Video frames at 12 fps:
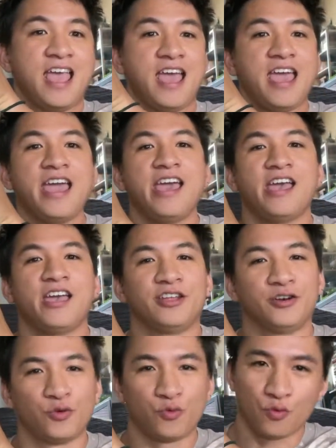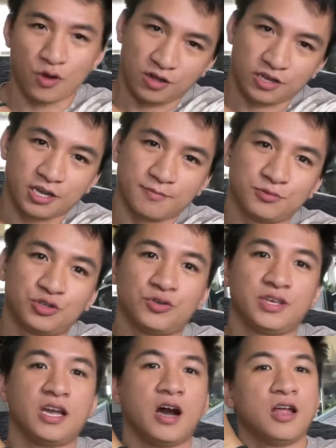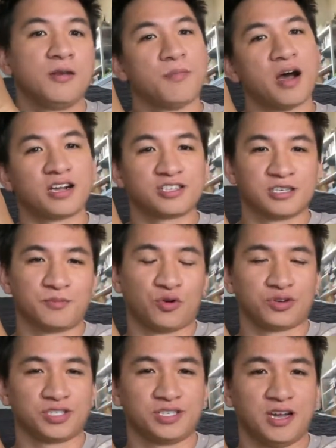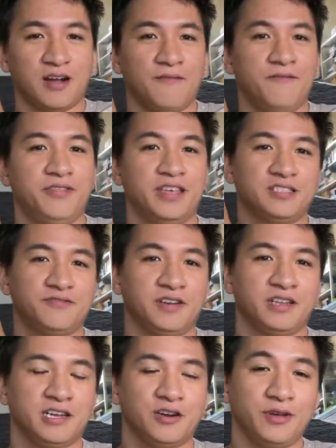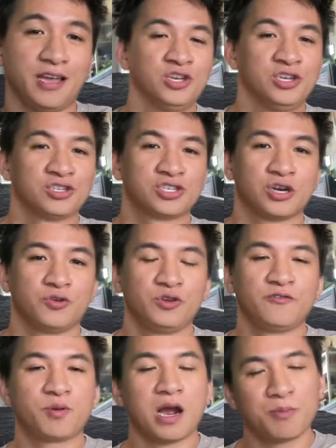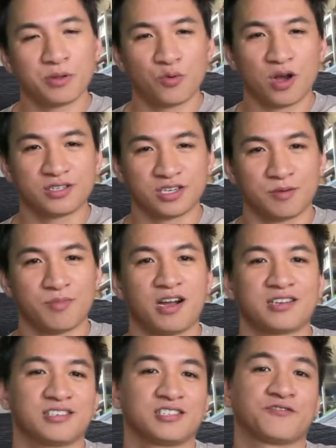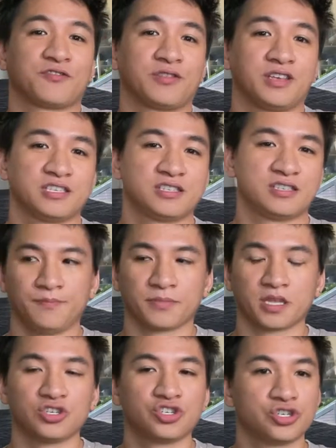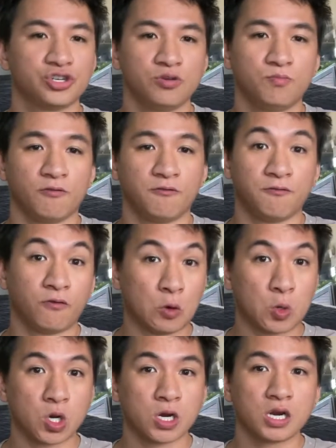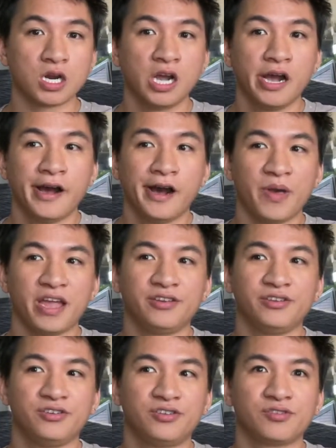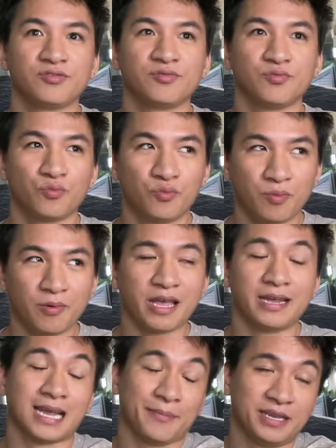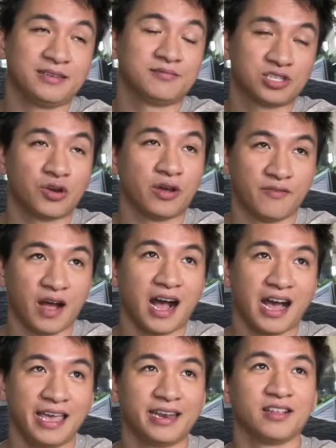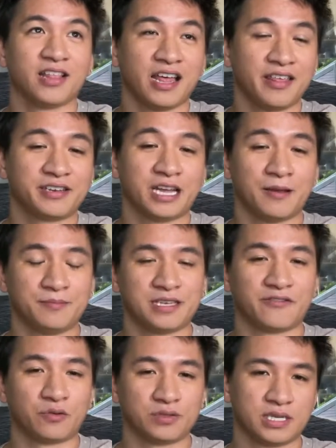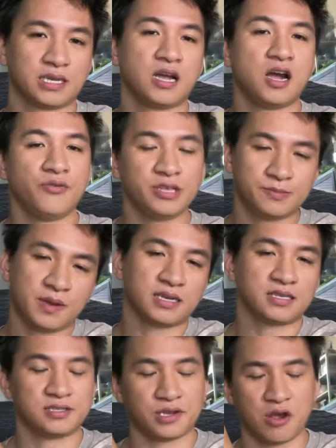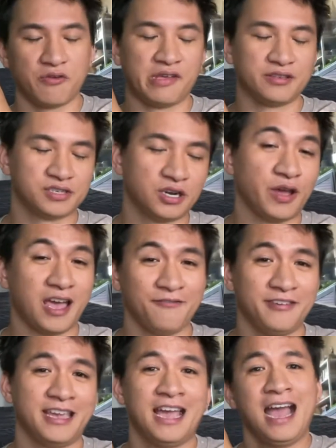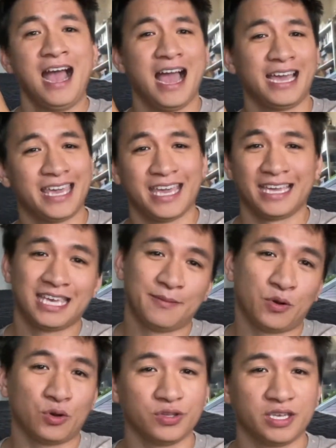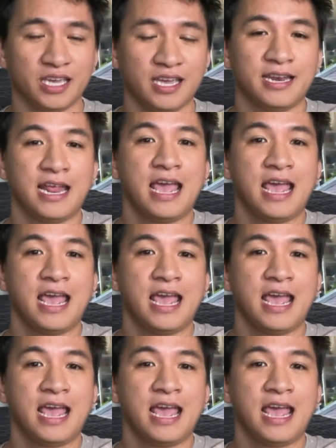And welcome to the unboxing portion of this video. So you've probably watched unboxings for this shoe before, and I mean, so have I, and a lot of the times everyone's like, oh, this box is so heavy, I can't keep holding it,